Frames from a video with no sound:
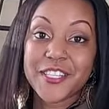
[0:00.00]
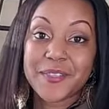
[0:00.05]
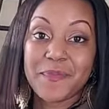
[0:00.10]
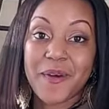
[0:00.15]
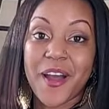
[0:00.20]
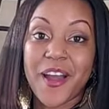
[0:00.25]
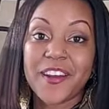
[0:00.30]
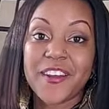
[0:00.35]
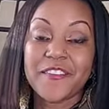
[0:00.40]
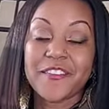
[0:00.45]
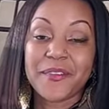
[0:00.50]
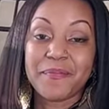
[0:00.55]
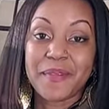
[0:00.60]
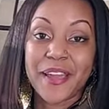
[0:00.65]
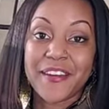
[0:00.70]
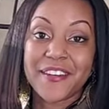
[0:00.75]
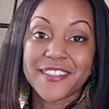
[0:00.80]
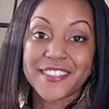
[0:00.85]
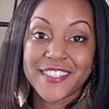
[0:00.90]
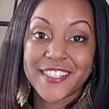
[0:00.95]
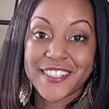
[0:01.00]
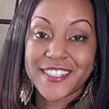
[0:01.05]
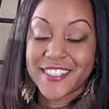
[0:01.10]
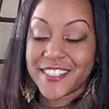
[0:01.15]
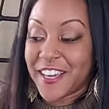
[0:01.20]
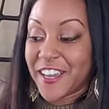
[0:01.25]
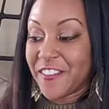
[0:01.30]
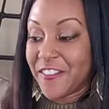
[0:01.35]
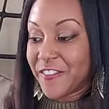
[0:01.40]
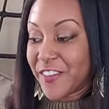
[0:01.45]
is part of the
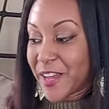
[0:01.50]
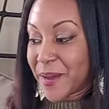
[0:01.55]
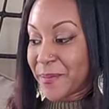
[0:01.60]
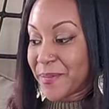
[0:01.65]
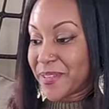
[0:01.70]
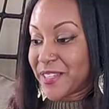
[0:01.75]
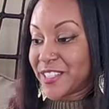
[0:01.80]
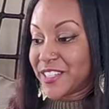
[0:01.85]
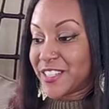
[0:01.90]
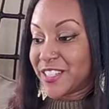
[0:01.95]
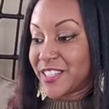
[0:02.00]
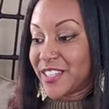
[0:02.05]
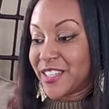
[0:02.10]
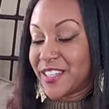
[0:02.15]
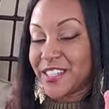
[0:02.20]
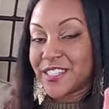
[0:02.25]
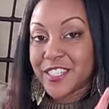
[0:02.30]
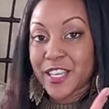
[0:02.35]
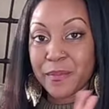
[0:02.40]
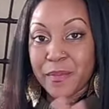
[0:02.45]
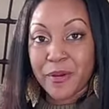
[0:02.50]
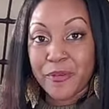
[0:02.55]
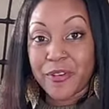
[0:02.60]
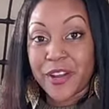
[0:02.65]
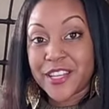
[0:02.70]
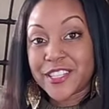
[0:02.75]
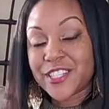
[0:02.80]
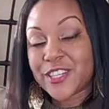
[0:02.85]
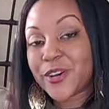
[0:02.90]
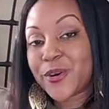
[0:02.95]
Marantaceae family. She is a
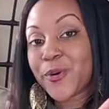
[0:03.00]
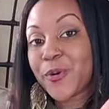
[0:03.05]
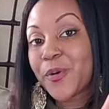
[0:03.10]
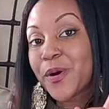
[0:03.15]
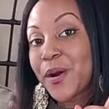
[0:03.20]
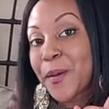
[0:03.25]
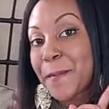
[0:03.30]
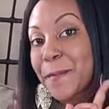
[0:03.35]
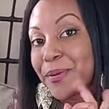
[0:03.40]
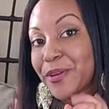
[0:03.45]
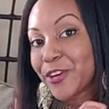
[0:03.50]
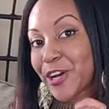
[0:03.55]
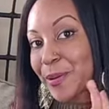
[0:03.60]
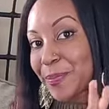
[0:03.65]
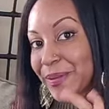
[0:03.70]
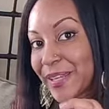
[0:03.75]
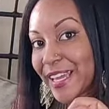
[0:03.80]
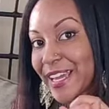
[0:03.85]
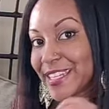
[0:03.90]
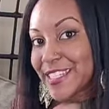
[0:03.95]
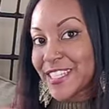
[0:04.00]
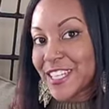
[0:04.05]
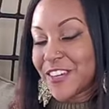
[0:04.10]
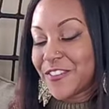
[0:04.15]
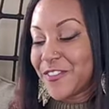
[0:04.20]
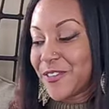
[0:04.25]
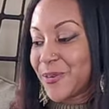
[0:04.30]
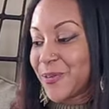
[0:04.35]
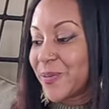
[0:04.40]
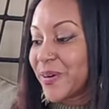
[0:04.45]
Maranta or prayer plant,
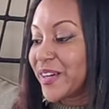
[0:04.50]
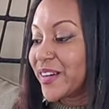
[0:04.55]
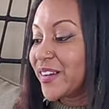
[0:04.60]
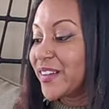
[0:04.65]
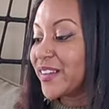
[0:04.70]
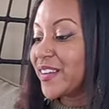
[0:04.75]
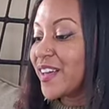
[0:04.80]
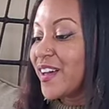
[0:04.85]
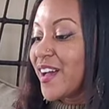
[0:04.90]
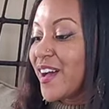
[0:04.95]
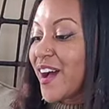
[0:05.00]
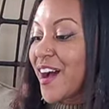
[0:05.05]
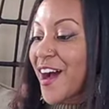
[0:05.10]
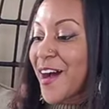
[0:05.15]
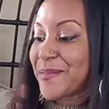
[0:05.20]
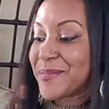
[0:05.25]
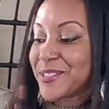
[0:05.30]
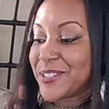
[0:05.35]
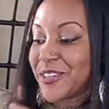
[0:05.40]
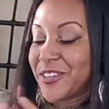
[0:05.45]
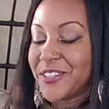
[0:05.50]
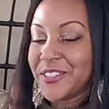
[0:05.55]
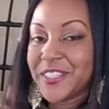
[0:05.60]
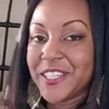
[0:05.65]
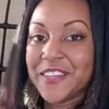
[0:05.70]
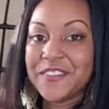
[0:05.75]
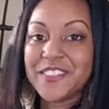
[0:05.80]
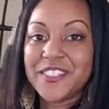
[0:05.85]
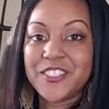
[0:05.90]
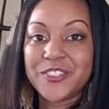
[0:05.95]
if you will. Um, so her
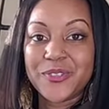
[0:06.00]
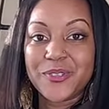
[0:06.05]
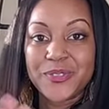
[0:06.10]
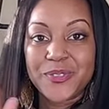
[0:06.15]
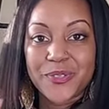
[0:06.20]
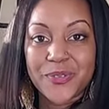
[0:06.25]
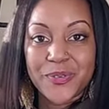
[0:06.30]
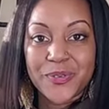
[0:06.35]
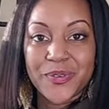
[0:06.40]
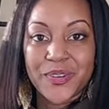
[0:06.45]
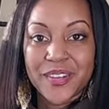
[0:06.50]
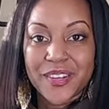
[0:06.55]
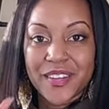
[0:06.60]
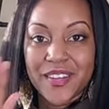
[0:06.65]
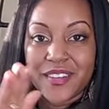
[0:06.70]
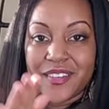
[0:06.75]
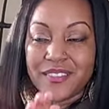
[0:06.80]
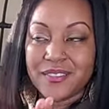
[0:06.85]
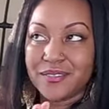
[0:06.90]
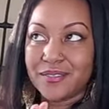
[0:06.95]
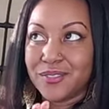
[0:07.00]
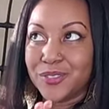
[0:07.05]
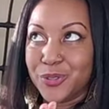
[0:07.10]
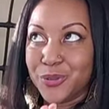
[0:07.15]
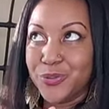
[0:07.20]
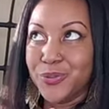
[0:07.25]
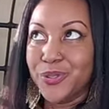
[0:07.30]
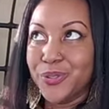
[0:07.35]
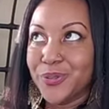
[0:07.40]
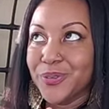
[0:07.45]
leaves do do,
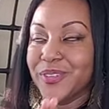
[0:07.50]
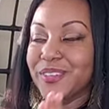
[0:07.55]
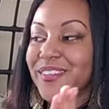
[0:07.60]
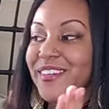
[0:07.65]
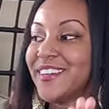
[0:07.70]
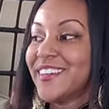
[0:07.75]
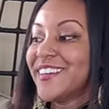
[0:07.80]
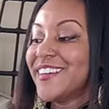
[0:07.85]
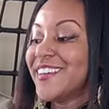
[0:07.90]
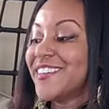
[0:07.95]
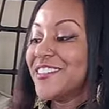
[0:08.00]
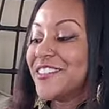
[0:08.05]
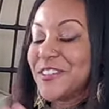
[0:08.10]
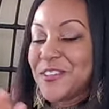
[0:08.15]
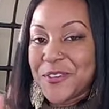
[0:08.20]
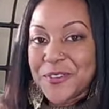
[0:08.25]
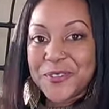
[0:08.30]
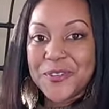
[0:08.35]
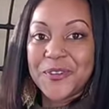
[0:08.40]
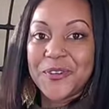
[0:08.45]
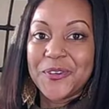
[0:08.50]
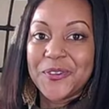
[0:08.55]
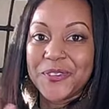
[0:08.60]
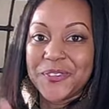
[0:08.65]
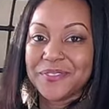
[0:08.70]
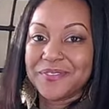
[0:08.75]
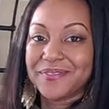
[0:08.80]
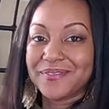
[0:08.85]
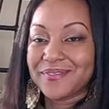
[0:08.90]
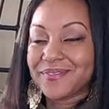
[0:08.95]
do do, do
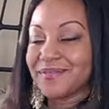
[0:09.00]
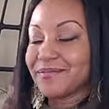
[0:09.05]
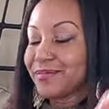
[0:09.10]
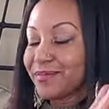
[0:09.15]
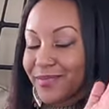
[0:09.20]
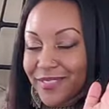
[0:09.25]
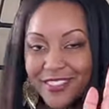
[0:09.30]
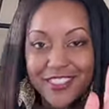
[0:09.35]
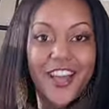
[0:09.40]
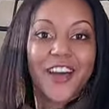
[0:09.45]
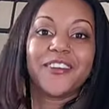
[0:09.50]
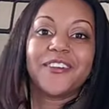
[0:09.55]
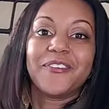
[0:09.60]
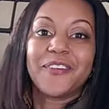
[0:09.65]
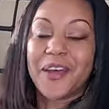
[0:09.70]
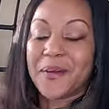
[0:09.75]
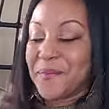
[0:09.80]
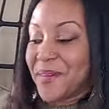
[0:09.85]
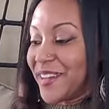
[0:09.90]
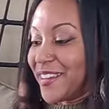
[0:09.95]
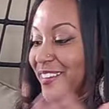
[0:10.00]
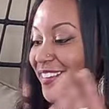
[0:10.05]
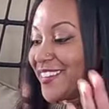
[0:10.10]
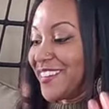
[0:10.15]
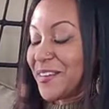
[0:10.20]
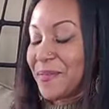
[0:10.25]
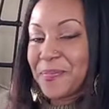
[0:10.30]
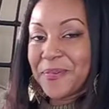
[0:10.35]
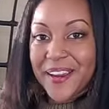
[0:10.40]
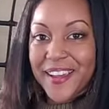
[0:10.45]
do y'all know what I mean.
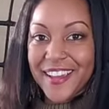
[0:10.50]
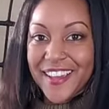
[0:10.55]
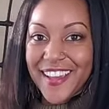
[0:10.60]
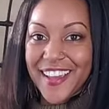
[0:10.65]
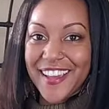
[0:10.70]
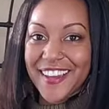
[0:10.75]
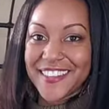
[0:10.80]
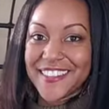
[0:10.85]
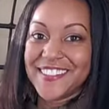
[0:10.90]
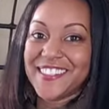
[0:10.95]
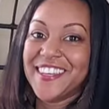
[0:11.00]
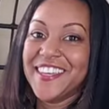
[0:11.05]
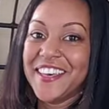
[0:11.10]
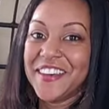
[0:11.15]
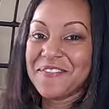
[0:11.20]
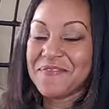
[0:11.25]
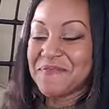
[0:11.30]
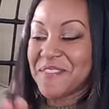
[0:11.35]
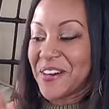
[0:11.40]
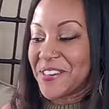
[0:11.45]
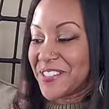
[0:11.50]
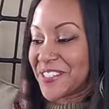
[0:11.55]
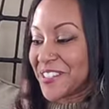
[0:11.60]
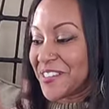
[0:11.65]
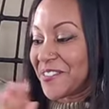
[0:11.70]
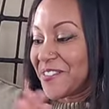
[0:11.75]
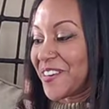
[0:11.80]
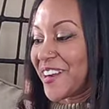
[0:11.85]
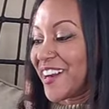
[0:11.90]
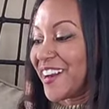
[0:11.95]
The praying hands
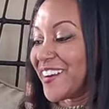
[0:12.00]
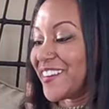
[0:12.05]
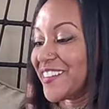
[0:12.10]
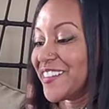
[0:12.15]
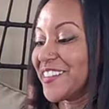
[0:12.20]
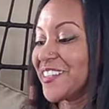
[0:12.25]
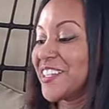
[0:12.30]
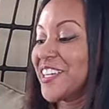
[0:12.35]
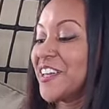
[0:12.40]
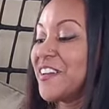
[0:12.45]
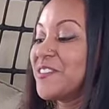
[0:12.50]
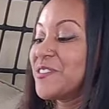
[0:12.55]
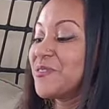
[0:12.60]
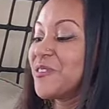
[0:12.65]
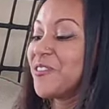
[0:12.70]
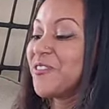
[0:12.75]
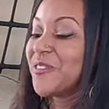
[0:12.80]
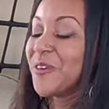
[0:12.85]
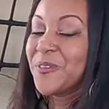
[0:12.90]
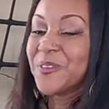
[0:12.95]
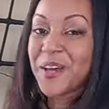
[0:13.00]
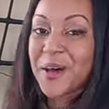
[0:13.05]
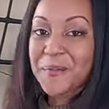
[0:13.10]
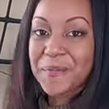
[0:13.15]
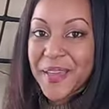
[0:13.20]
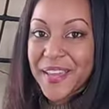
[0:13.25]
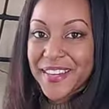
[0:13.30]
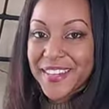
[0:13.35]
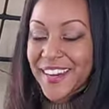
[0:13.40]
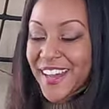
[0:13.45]
motion where the leaves will fold
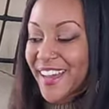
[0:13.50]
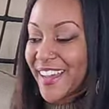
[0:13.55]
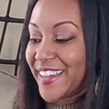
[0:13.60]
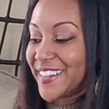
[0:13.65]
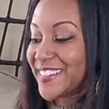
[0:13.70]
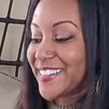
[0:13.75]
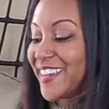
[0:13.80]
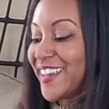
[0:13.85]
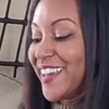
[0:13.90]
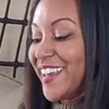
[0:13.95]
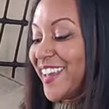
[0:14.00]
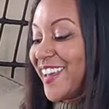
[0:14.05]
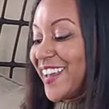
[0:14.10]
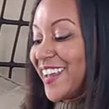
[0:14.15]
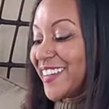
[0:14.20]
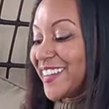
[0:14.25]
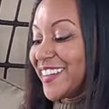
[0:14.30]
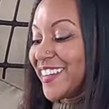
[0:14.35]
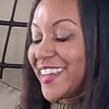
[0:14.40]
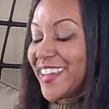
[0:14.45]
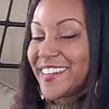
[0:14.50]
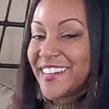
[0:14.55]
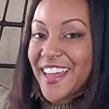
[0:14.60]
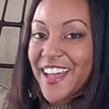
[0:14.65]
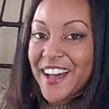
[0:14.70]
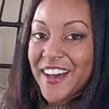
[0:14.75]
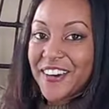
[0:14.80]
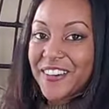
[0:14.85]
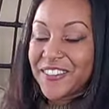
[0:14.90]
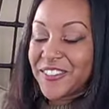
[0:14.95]
up at night and lay
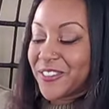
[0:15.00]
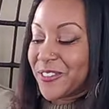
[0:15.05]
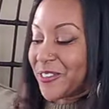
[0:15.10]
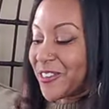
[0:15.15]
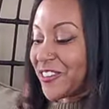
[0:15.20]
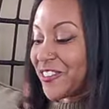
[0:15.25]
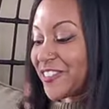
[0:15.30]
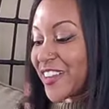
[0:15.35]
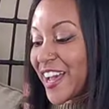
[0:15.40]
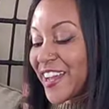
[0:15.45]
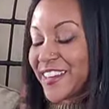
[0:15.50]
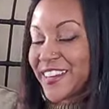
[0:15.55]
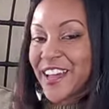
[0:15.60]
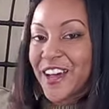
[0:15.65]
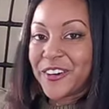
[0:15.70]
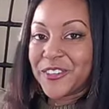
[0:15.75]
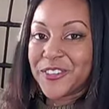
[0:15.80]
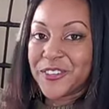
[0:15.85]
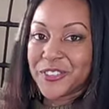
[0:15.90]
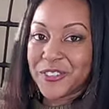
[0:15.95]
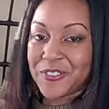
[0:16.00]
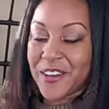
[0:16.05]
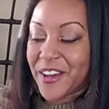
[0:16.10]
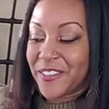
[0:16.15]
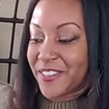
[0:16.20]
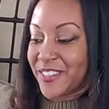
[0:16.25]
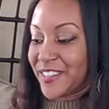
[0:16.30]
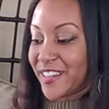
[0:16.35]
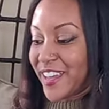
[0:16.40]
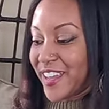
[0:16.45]
down or flatten out
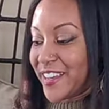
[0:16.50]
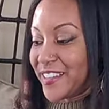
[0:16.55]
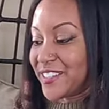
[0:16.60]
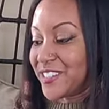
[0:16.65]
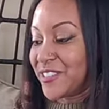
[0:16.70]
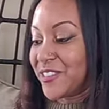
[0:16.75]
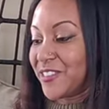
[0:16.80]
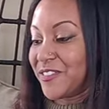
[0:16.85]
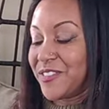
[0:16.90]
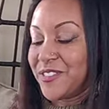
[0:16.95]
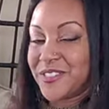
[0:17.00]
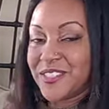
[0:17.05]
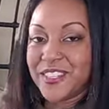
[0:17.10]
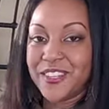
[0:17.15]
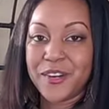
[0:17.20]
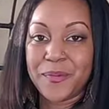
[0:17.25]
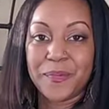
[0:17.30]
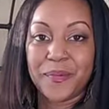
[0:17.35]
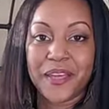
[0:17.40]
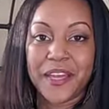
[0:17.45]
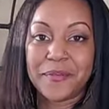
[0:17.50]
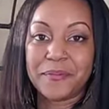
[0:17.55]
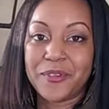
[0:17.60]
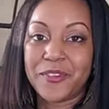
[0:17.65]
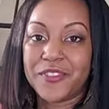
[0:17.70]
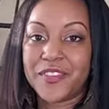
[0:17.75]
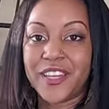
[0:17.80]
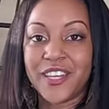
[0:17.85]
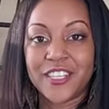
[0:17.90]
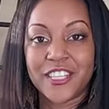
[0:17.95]
throughout the day. So if you see your plant
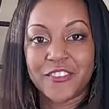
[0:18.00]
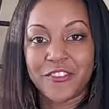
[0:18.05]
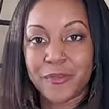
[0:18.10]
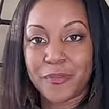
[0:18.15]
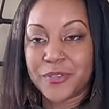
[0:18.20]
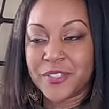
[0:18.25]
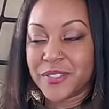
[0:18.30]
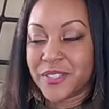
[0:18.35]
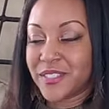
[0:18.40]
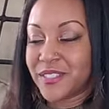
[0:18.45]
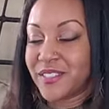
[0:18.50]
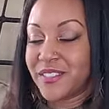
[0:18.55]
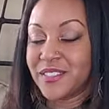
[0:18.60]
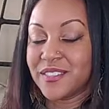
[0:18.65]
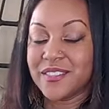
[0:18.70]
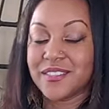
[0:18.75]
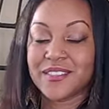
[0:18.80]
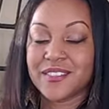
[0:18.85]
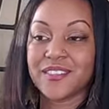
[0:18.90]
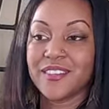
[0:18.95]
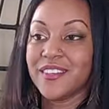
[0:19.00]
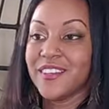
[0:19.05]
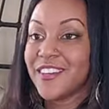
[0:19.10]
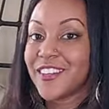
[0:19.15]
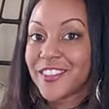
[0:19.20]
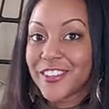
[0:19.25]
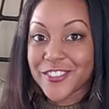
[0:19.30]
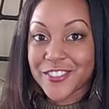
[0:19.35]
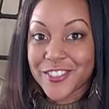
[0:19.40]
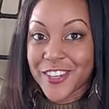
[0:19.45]
moving in different positions,
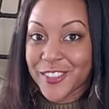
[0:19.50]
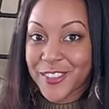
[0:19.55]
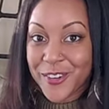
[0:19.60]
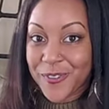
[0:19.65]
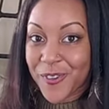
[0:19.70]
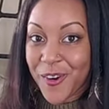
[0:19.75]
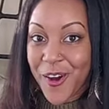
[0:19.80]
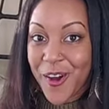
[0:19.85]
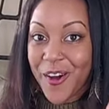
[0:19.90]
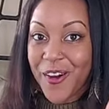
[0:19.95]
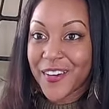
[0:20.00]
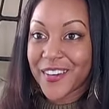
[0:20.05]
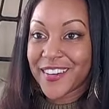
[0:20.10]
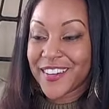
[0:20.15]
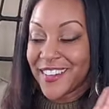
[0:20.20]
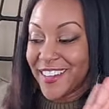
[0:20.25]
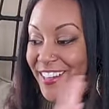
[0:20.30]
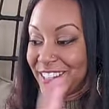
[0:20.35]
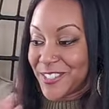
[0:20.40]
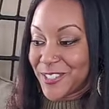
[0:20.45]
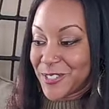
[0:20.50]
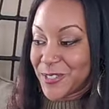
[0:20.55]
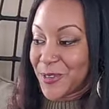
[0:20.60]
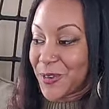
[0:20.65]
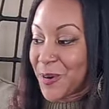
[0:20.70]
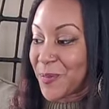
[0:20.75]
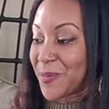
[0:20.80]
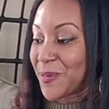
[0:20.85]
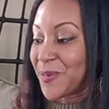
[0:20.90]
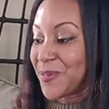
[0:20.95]
there's nothing wrong. It's
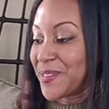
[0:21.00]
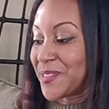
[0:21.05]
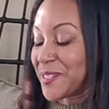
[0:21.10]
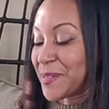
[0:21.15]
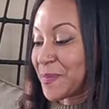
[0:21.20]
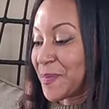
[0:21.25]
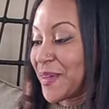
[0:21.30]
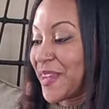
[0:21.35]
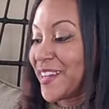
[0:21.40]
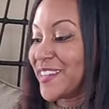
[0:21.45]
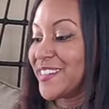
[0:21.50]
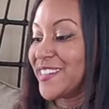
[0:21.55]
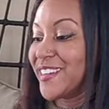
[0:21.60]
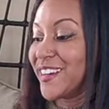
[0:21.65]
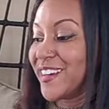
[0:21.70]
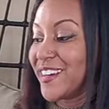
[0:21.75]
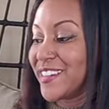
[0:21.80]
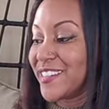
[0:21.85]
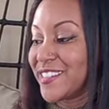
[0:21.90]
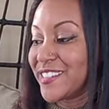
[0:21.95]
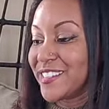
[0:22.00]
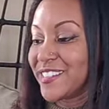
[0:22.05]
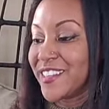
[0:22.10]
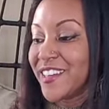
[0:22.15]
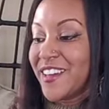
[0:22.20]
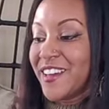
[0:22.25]
normal. This plant does